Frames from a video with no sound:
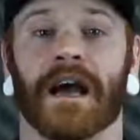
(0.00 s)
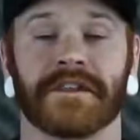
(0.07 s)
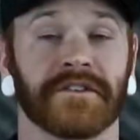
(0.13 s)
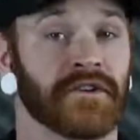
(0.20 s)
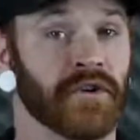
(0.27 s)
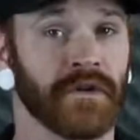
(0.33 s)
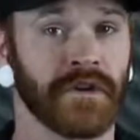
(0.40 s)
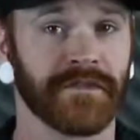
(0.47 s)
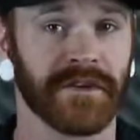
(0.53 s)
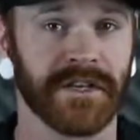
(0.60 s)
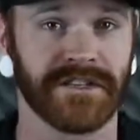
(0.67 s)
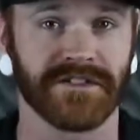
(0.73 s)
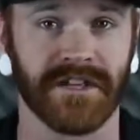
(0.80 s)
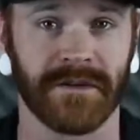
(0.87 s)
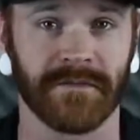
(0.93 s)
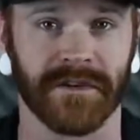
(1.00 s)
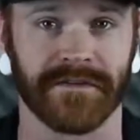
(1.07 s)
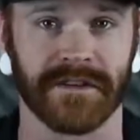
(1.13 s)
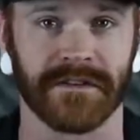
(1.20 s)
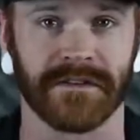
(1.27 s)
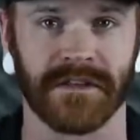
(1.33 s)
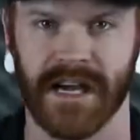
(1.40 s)
At the core of any
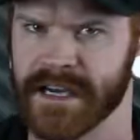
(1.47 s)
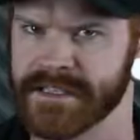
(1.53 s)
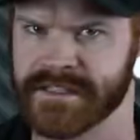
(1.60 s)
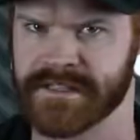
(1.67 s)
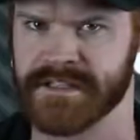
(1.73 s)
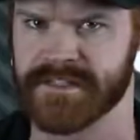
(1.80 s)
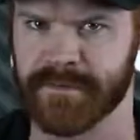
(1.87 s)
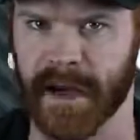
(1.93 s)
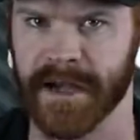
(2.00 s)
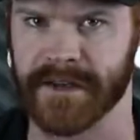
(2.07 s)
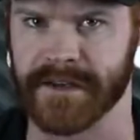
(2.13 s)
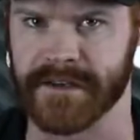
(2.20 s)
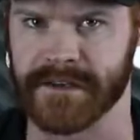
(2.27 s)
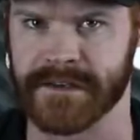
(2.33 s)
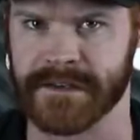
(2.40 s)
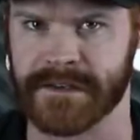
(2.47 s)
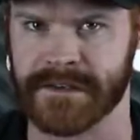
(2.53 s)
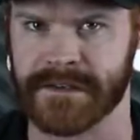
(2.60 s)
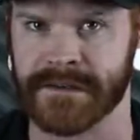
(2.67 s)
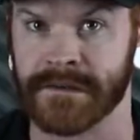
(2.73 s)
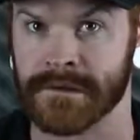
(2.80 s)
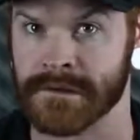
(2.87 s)
subwoofer lies the spider,
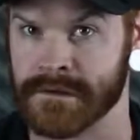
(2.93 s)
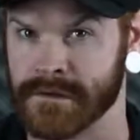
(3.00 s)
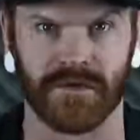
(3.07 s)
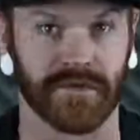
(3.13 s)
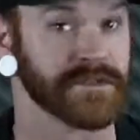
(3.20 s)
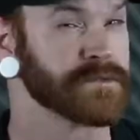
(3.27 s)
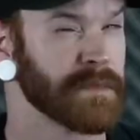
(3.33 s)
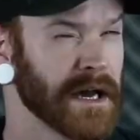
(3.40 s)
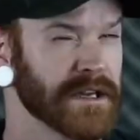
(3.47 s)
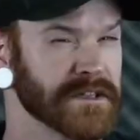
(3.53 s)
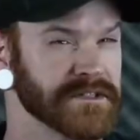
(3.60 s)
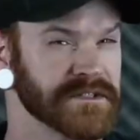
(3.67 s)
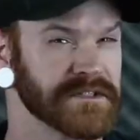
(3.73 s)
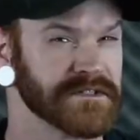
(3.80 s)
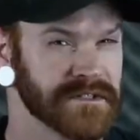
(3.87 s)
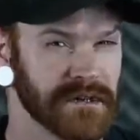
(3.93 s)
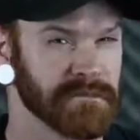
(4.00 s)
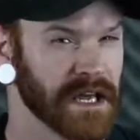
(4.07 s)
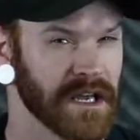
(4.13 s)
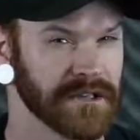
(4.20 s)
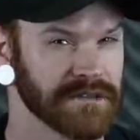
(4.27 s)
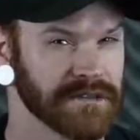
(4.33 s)
or spiders in some
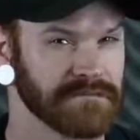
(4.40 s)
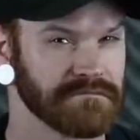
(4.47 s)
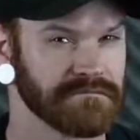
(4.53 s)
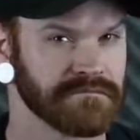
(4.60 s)
cases.